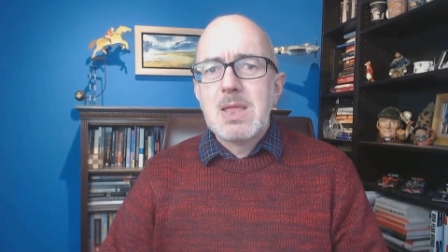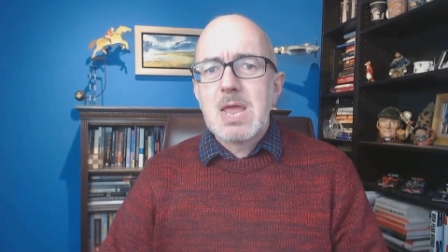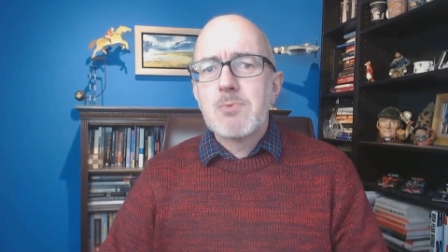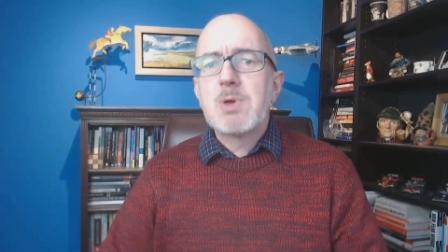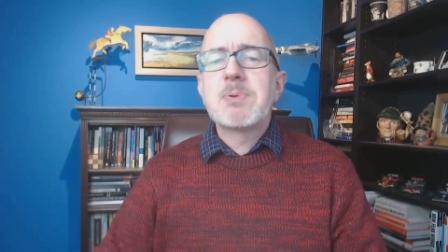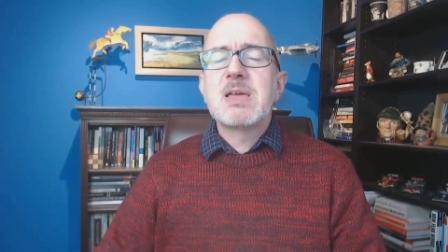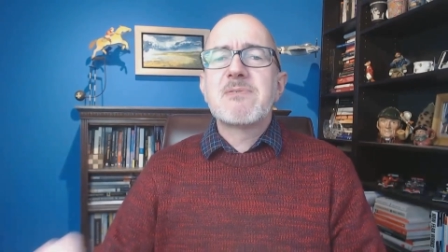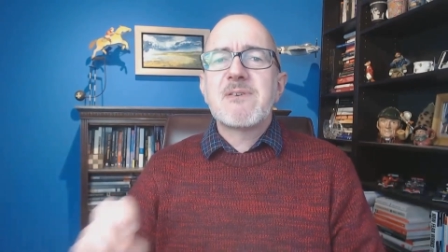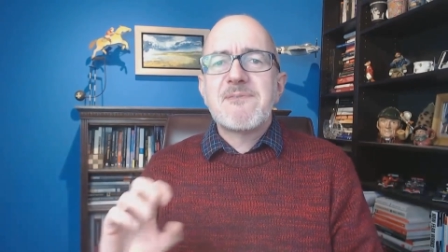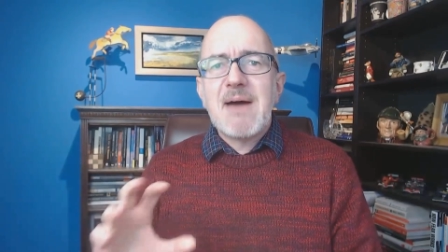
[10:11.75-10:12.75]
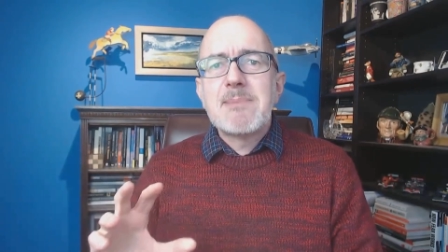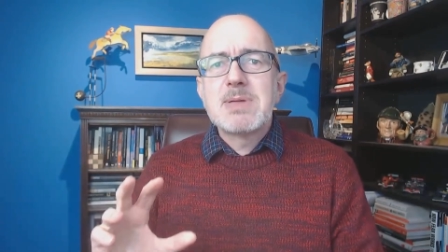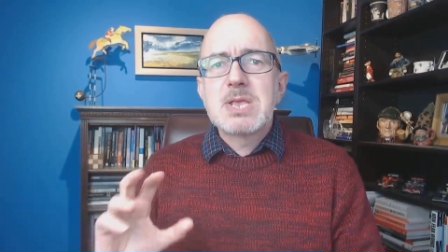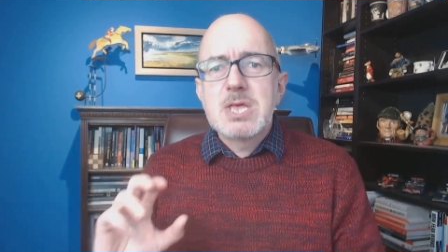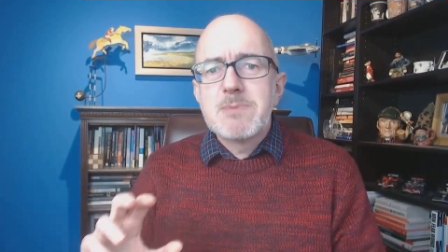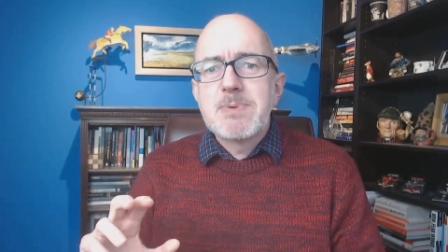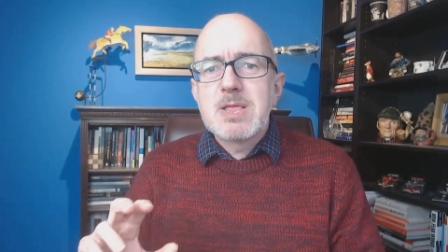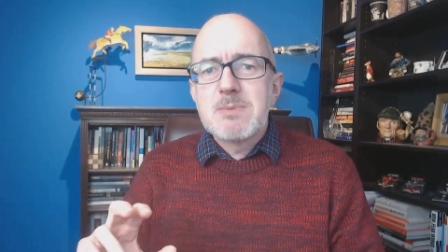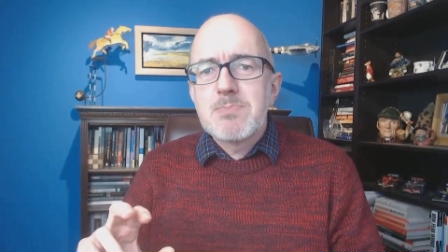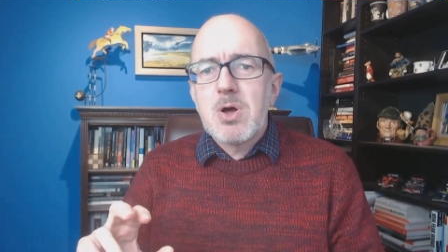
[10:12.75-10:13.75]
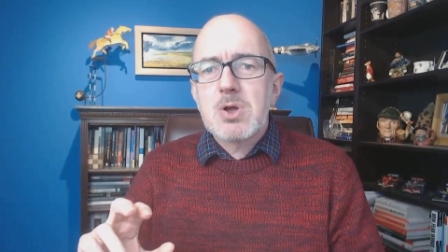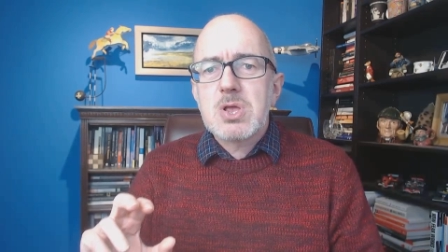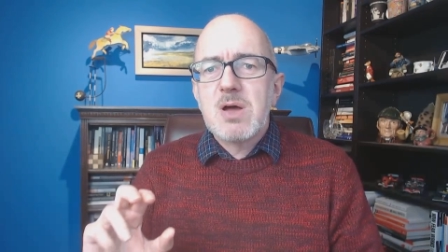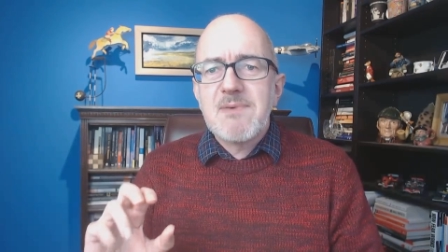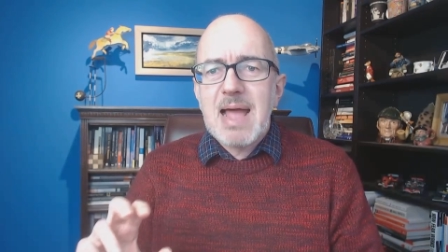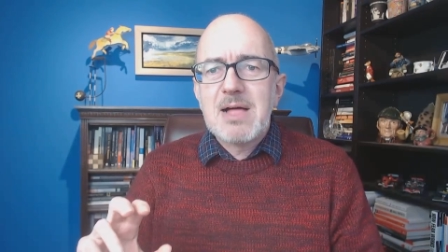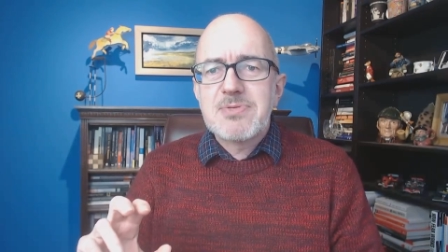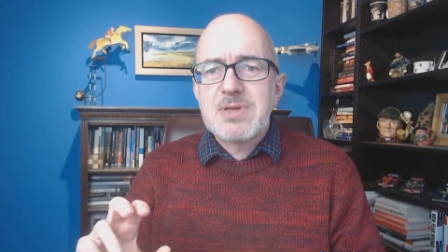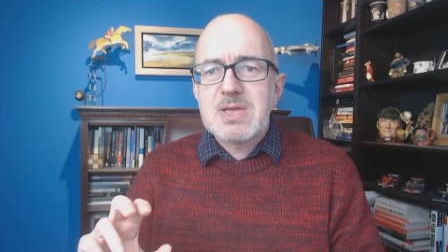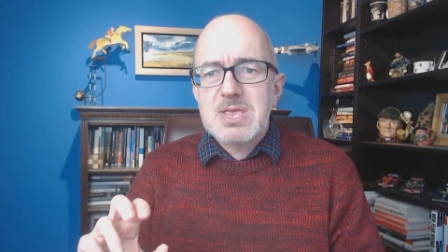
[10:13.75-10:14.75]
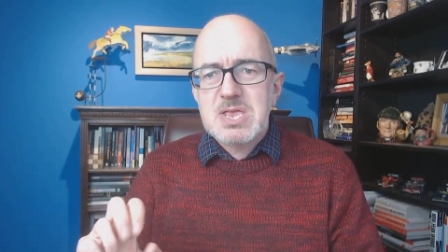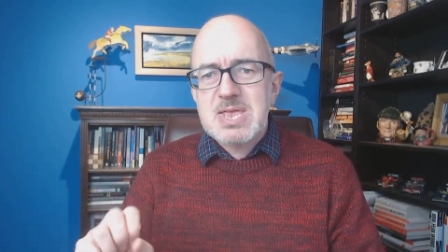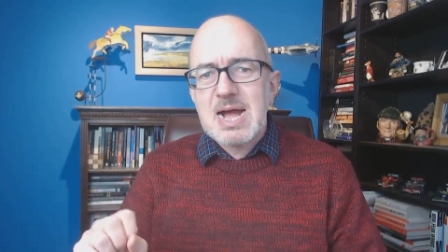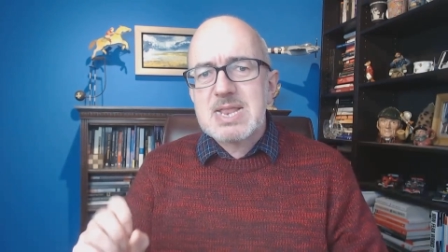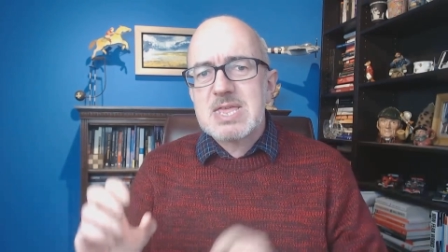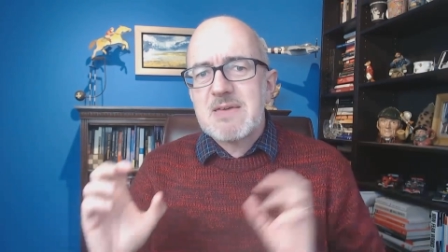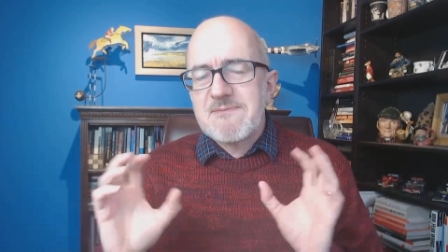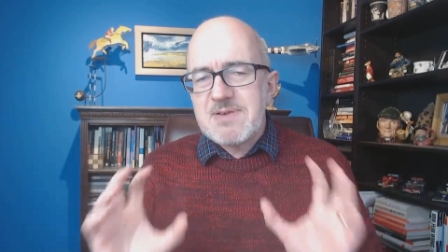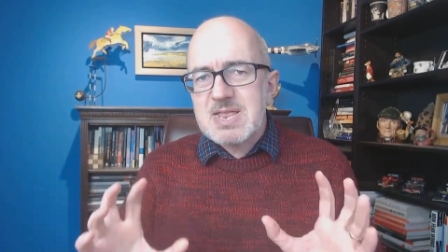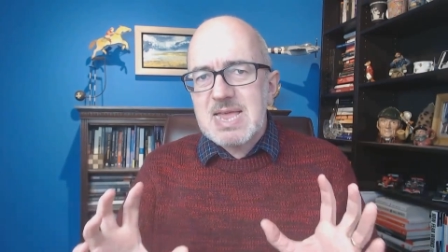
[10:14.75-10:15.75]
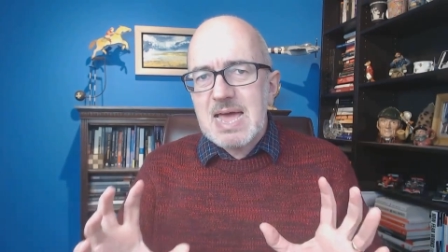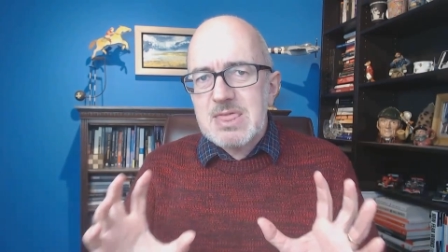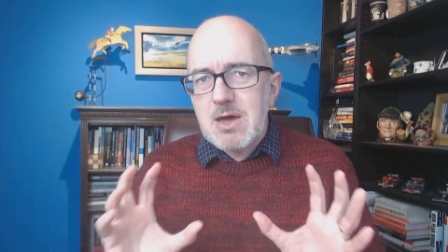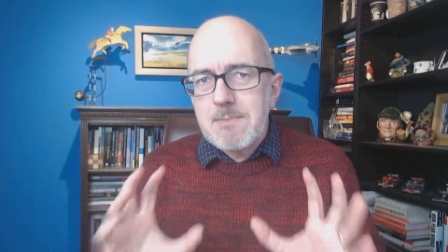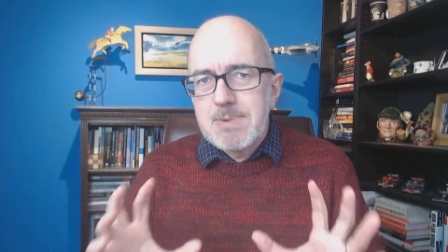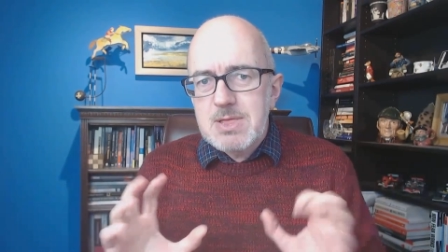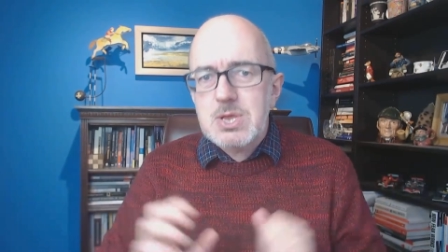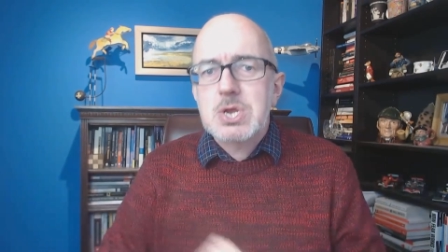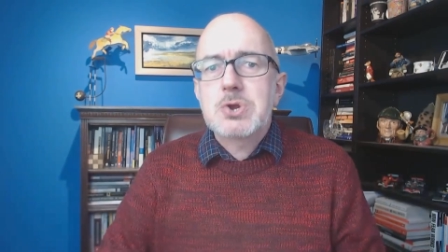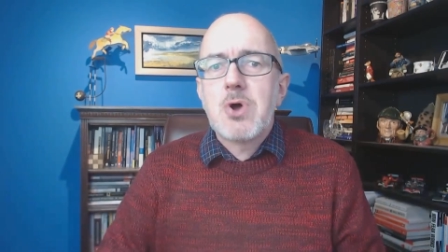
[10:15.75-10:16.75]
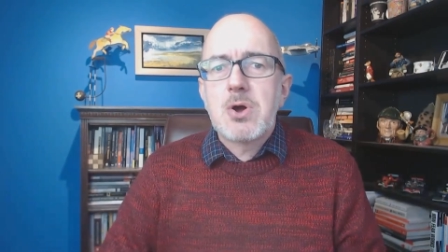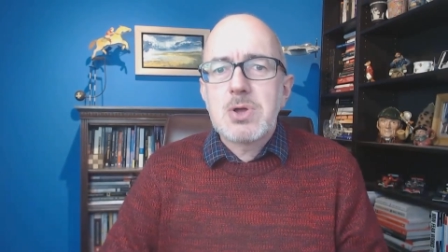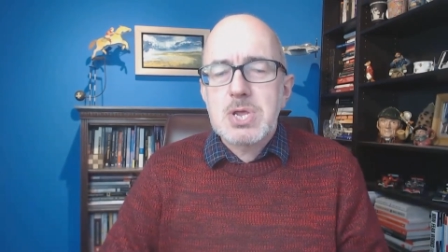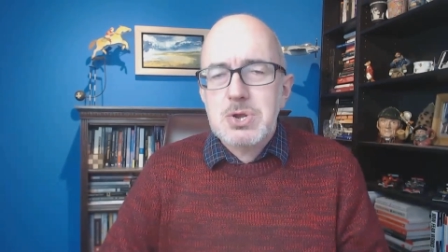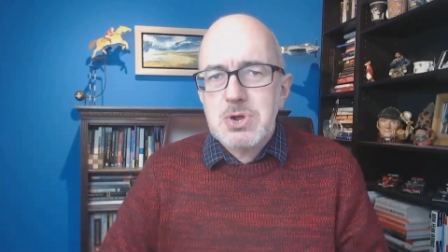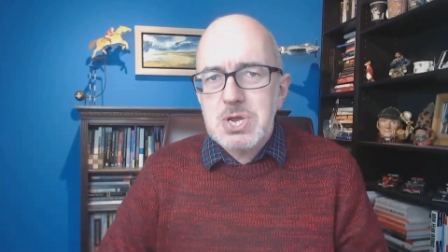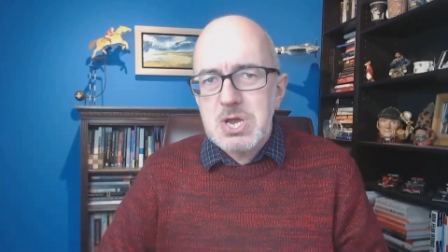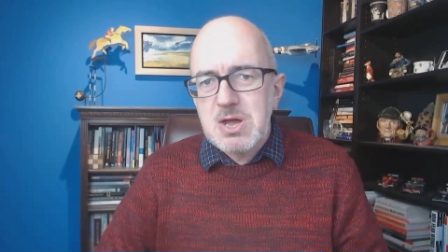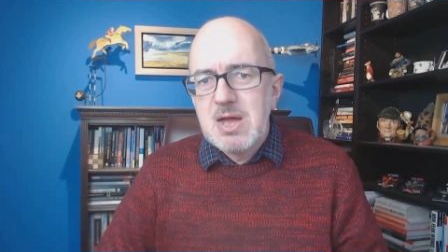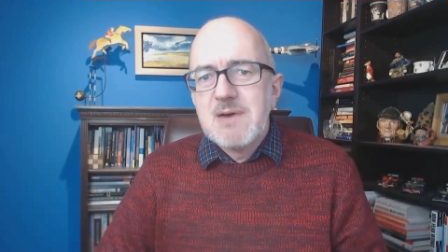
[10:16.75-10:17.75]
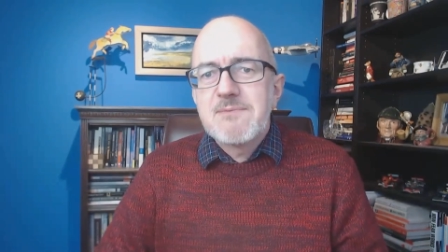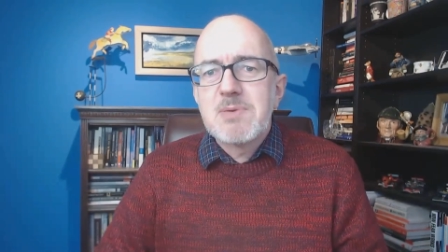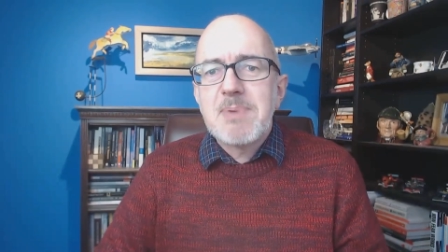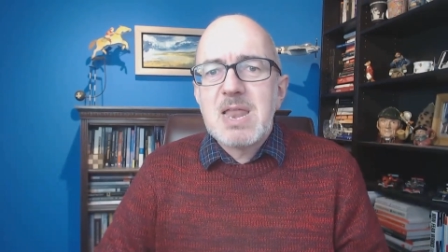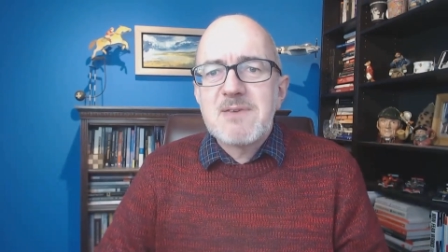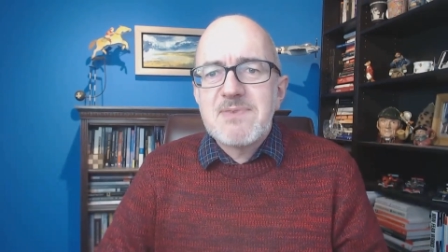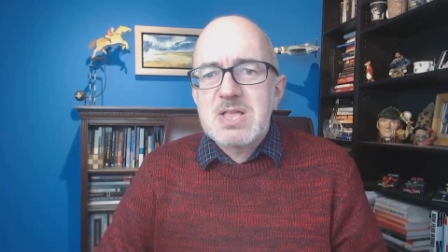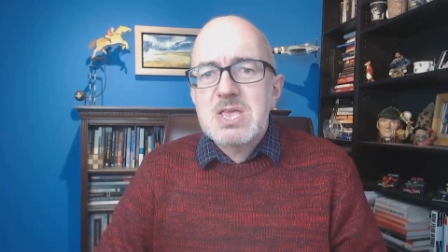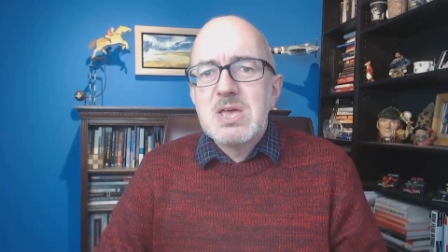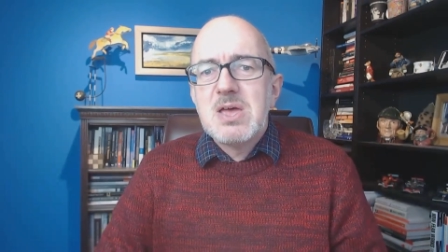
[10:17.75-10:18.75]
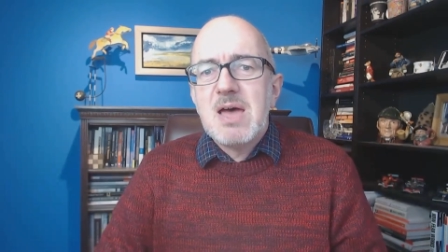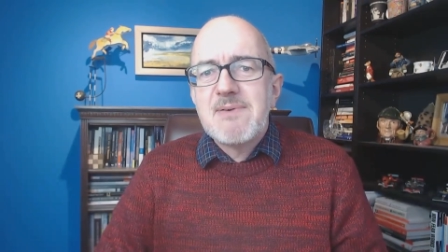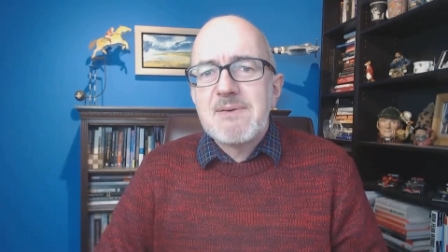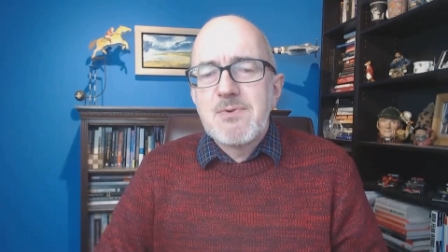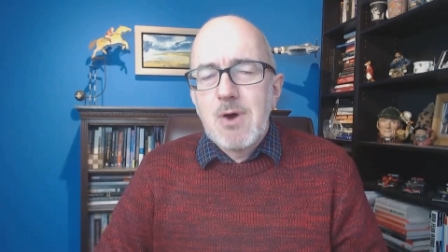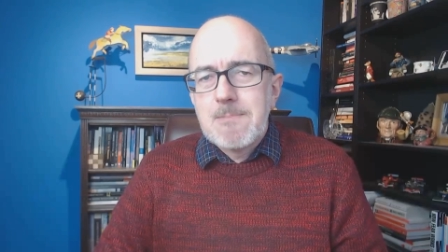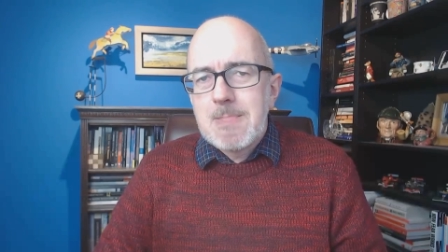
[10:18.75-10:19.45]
Now, we believe that families are the building block of a healthy society. They fit together and build a strong structure for the benefit of everyone.